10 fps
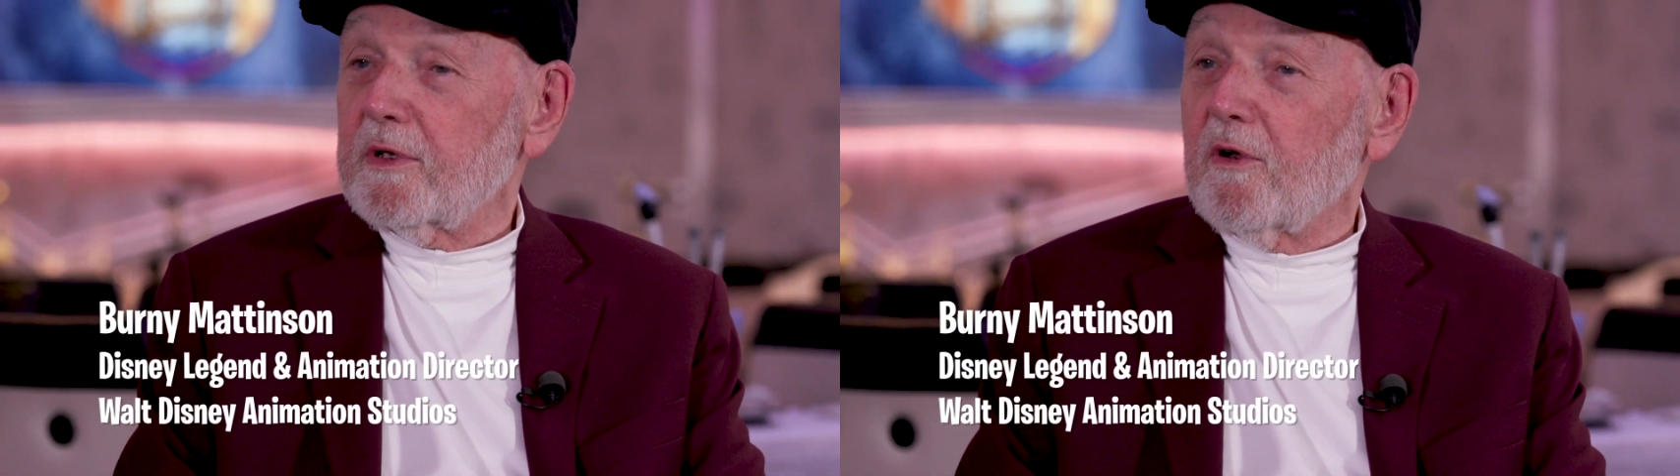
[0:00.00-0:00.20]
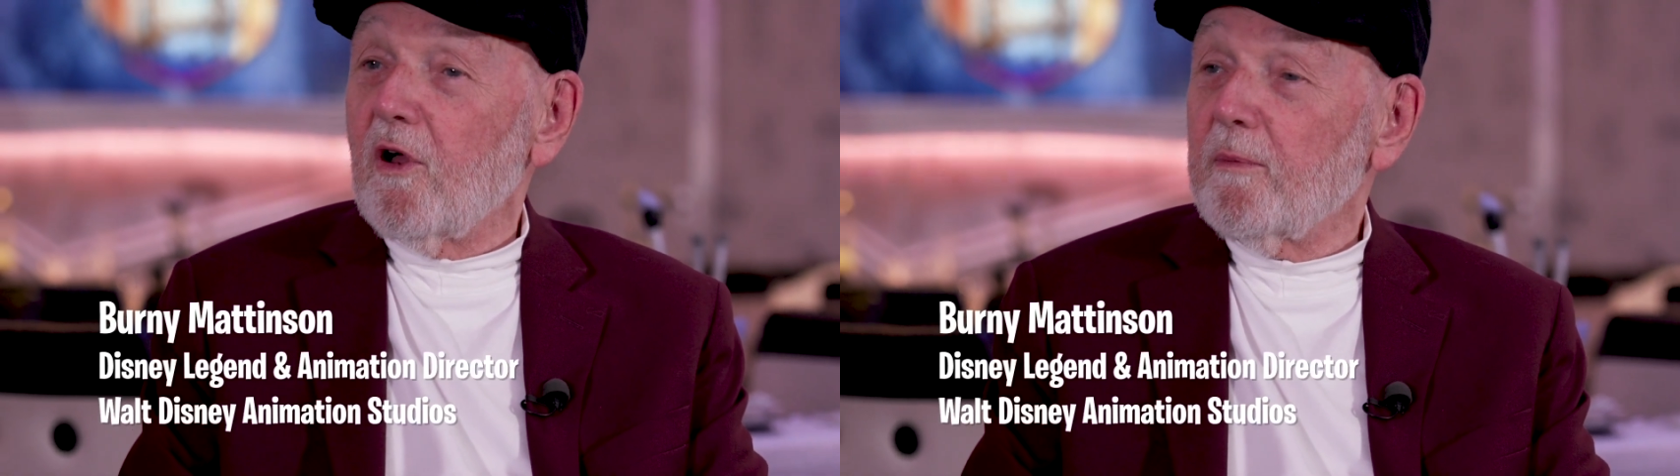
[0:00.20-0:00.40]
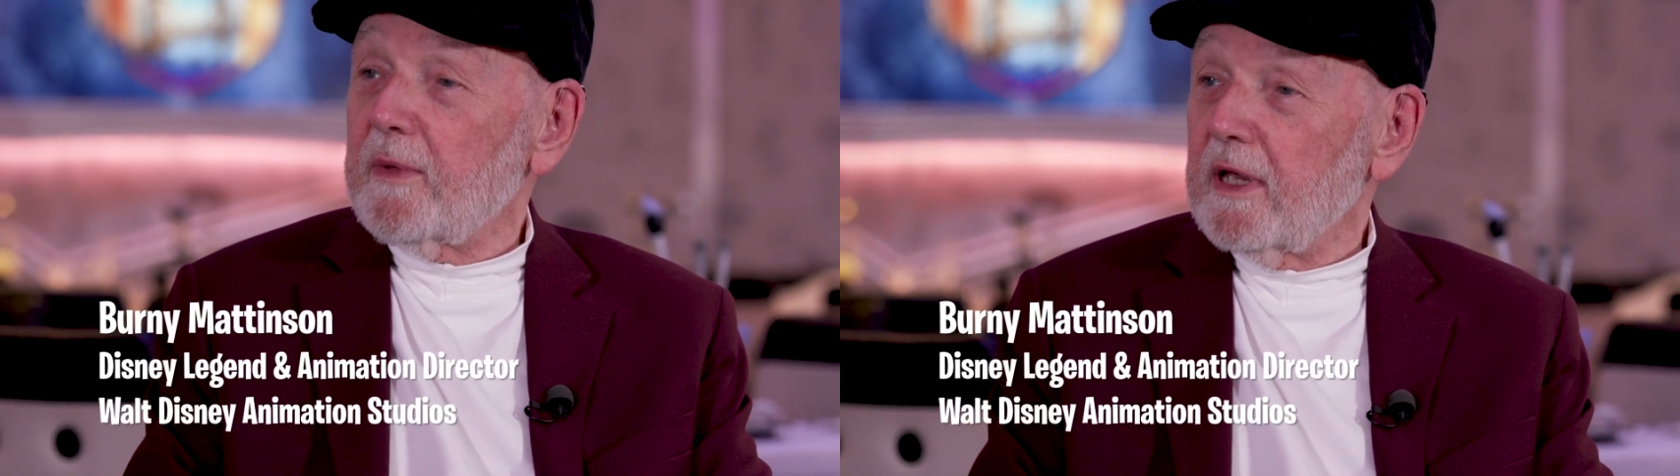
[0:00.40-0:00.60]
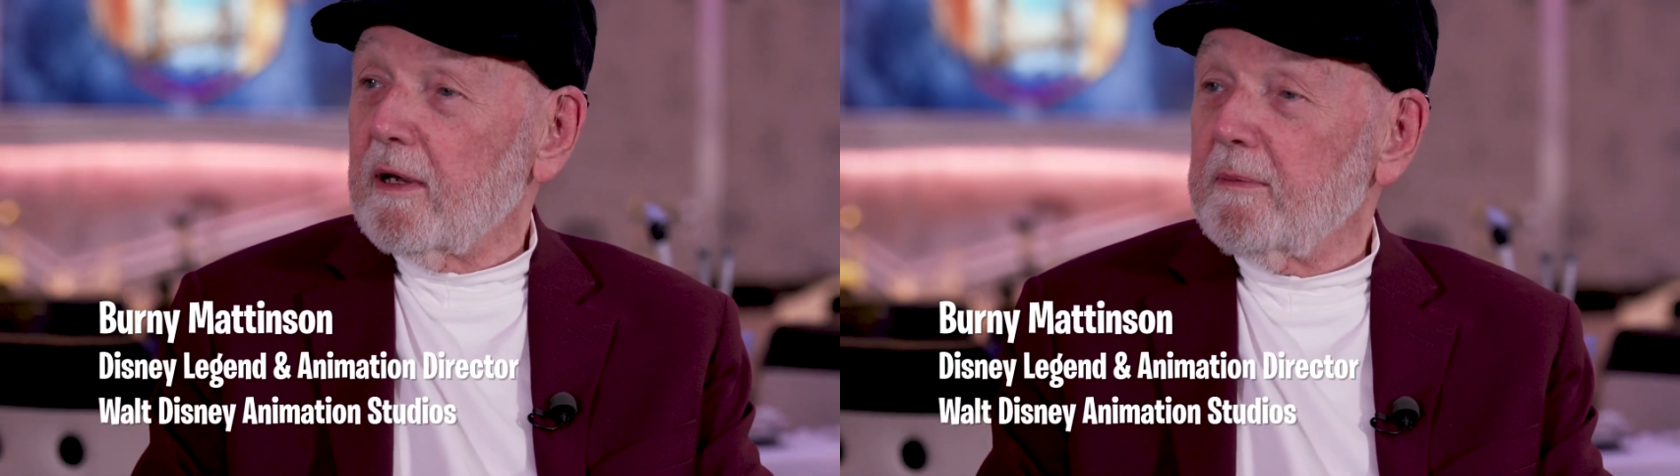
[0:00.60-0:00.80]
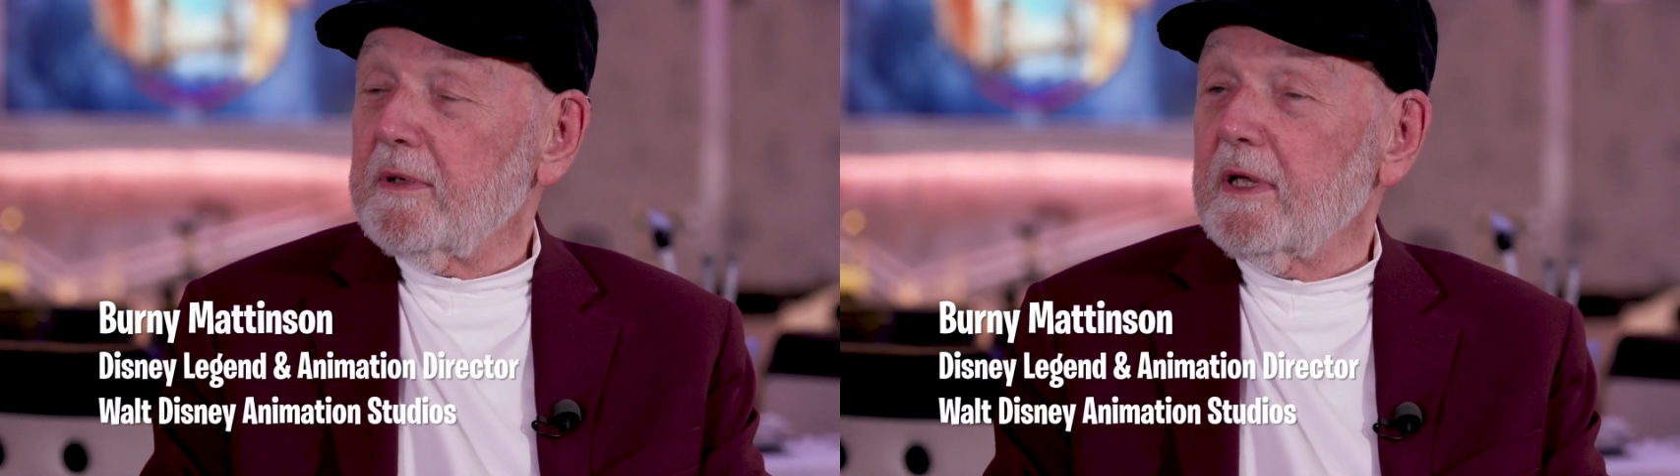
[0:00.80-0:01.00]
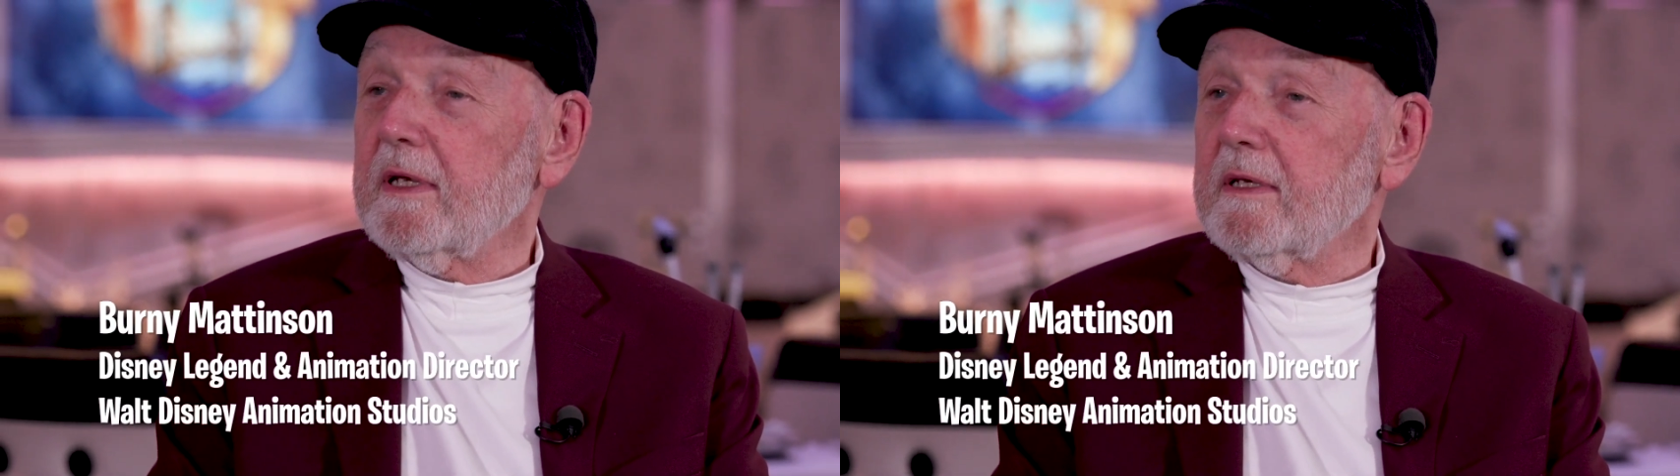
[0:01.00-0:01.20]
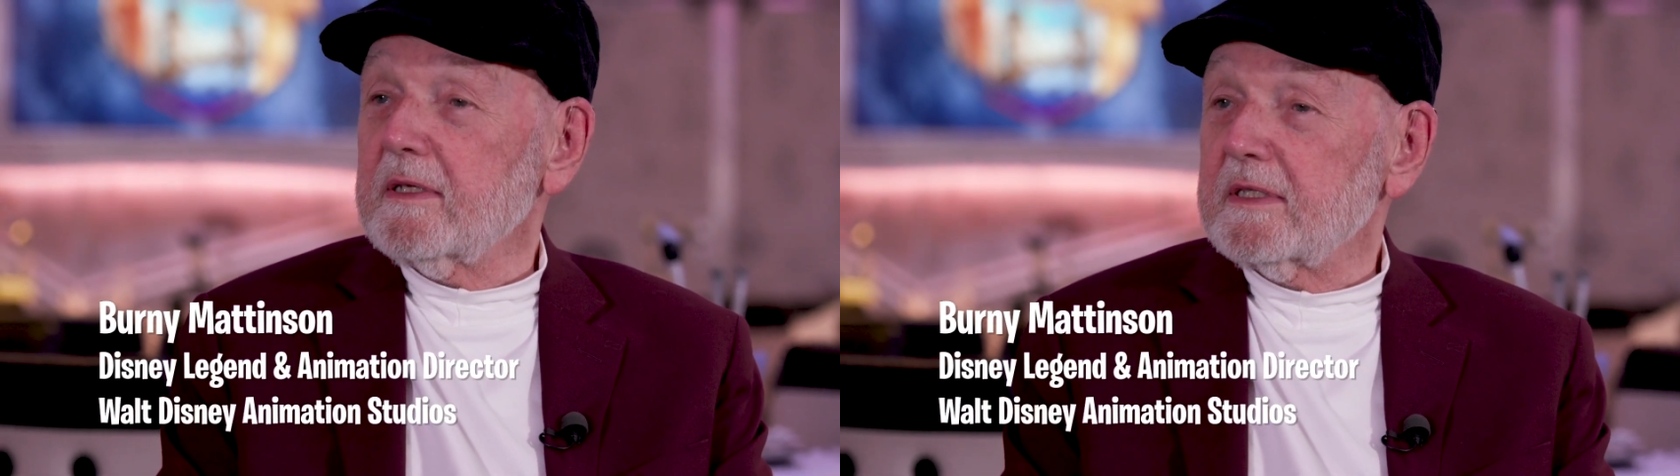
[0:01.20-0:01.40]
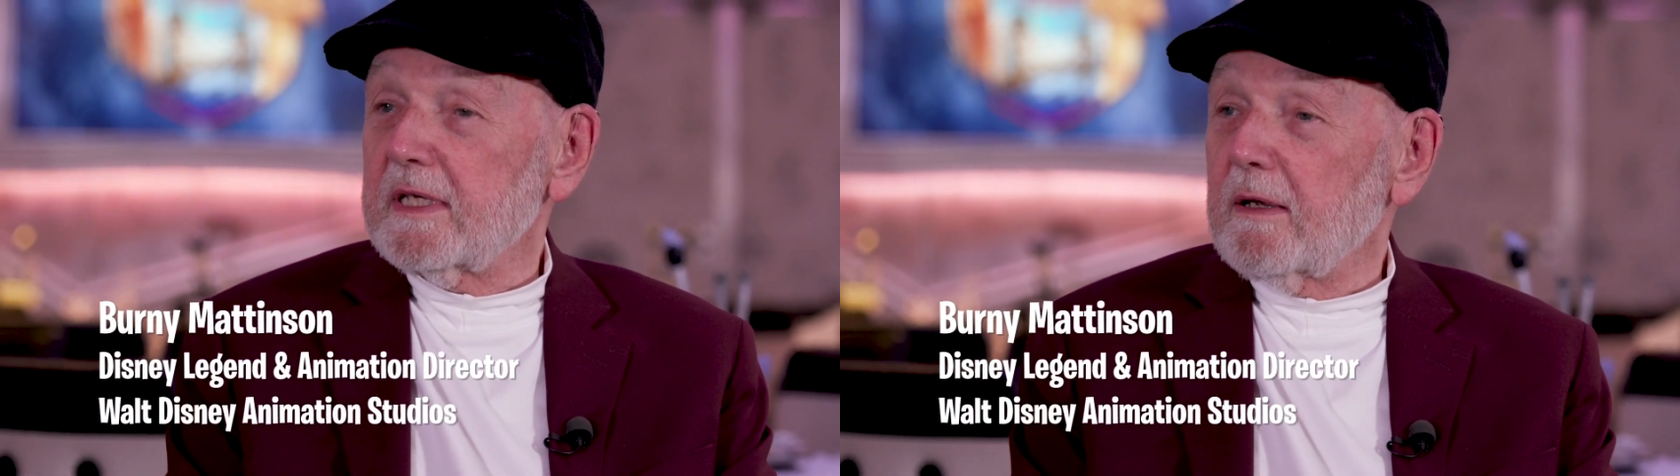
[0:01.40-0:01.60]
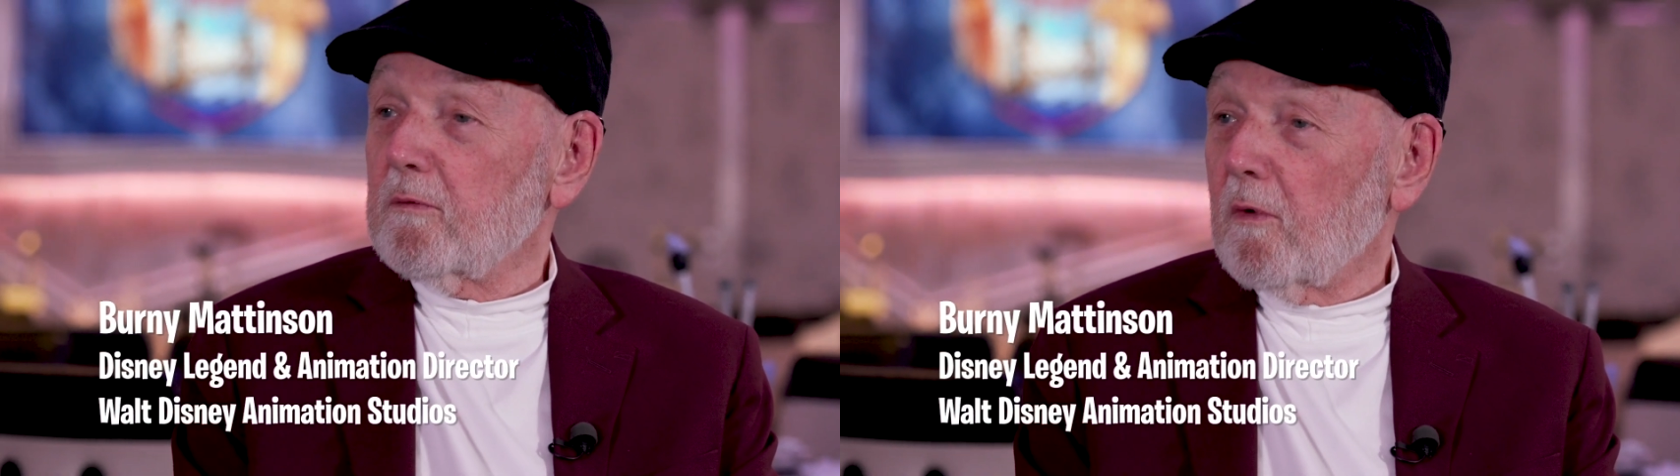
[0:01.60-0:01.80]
would call me up and say,